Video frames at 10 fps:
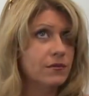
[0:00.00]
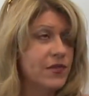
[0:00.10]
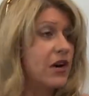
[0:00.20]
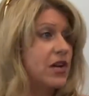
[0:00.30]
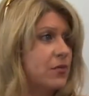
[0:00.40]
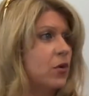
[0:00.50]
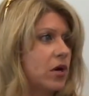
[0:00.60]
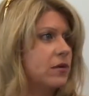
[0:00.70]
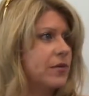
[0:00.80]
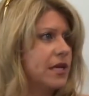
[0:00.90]
very
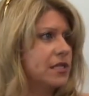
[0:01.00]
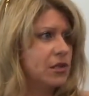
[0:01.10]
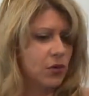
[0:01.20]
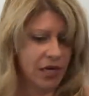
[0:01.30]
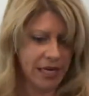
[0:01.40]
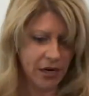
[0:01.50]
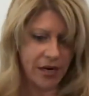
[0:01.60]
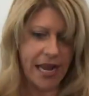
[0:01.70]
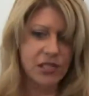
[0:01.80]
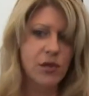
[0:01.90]
important because you were going to hear
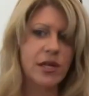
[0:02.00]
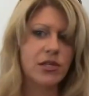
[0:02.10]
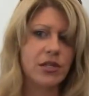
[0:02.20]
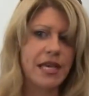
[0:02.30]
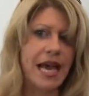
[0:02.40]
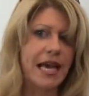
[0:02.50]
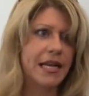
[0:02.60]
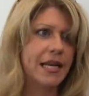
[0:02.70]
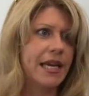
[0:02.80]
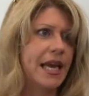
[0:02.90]
it as you entered the
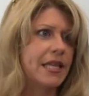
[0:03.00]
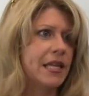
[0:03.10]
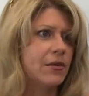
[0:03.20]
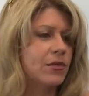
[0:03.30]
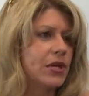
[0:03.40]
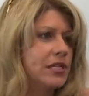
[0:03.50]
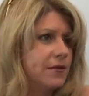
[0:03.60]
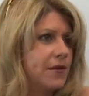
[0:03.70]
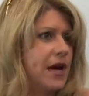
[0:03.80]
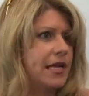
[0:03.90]
attic, and that it really
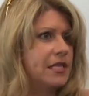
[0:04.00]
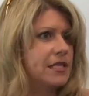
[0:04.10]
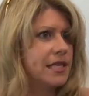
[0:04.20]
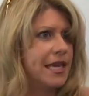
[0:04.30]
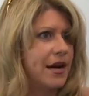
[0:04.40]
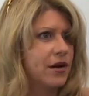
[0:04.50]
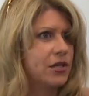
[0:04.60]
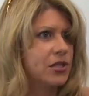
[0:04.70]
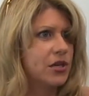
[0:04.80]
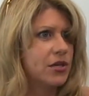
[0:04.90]
defined the
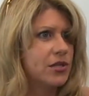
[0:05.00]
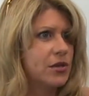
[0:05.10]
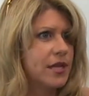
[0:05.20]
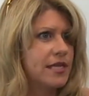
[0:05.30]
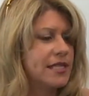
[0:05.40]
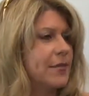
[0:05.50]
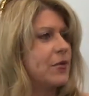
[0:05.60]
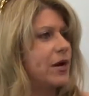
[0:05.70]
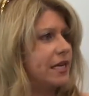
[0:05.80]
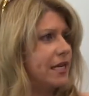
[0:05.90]
character, so they
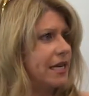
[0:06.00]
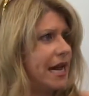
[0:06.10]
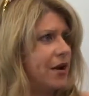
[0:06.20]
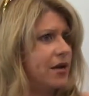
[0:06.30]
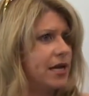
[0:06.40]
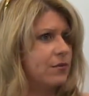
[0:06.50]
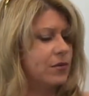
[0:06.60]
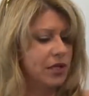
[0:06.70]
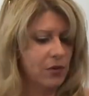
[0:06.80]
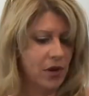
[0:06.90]
separated it out and
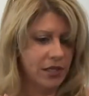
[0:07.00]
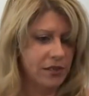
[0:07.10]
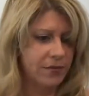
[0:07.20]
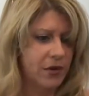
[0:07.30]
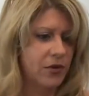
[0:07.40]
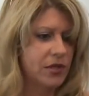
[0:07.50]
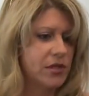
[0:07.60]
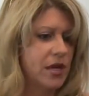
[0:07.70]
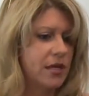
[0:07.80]
really wanted to focus